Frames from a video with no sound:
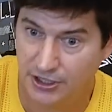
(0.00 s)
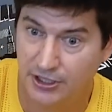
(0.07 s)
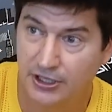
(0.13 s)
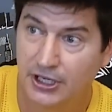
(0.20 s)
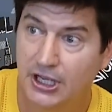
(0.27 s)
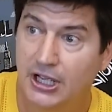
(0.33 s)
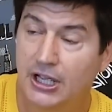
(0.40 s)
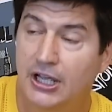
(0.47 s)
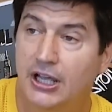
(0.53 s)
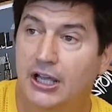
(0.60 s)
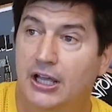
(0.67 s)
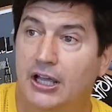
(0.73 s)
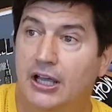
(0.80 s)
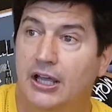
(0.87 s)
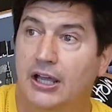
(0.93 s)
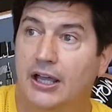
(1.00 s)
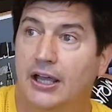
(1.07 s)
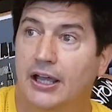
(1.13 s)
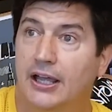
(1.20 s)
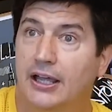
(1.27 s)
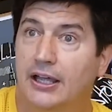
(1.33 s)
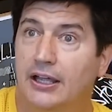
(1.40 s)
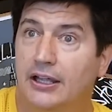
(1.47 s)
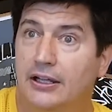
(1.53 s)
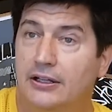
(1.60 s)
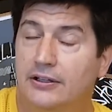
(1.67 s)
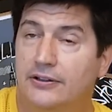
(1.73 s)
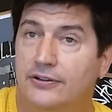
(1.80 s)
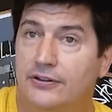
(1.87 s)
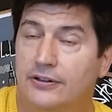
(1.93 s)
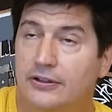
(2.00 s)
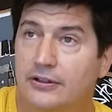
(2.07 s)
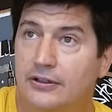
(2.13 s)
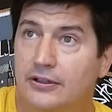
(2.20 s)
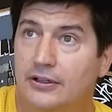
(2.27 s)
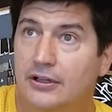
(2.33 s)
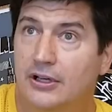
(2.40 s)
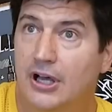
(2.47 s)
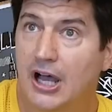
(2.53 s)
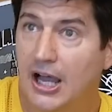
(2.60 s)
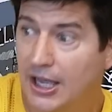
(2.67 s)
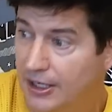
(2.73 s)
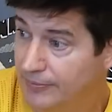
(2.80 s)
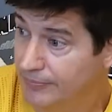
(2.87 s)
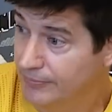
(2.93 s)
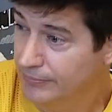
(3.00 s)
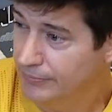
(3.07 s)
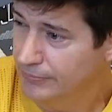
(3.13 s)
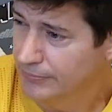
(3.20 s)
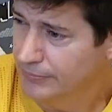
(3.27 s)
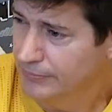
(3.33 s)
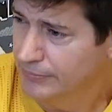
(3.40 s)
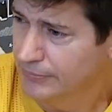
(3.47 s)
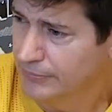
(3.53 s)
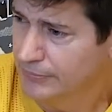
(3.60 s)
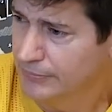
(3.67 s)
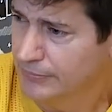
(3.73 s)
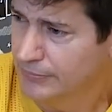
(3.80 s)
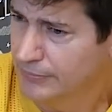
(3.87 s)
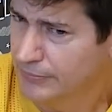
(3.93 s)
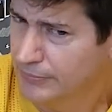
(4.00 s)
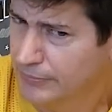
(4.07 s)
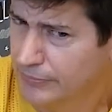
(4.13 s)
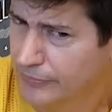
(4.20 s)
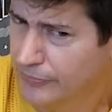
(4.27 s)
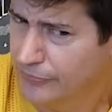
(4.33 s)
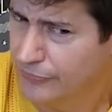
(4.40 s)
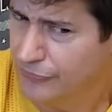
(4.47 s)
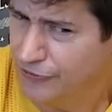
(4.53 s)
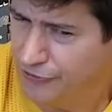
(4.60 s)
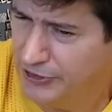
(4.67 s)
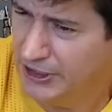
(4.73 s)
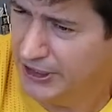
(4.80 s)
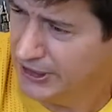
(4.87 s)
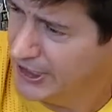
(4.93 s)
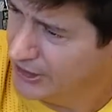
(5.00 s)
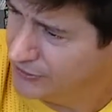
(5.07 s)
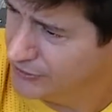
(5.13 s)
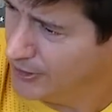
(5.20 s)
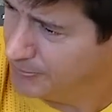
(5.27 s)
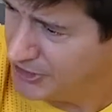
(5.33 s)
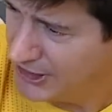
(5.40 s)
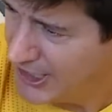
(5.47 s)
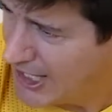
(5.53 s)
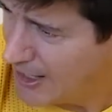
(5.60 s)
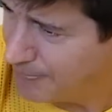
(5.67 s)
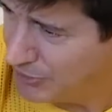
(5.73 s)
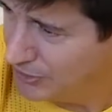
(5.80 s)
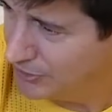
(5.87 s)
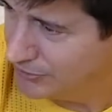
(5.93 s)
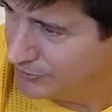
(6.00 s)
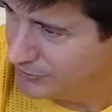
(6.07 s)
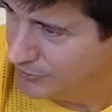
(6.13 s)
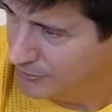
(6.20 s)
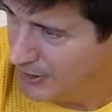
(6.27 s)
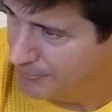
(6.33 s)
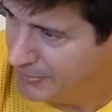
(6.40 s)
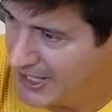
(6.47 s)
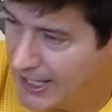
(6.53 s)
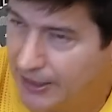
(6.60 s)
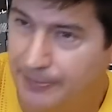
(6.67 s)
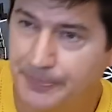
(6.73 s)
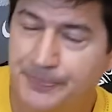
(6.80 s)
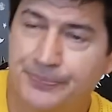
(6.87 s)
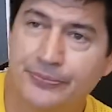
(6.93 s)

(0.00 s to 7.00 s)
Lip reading: are. And I'm feeling like something happened to my back.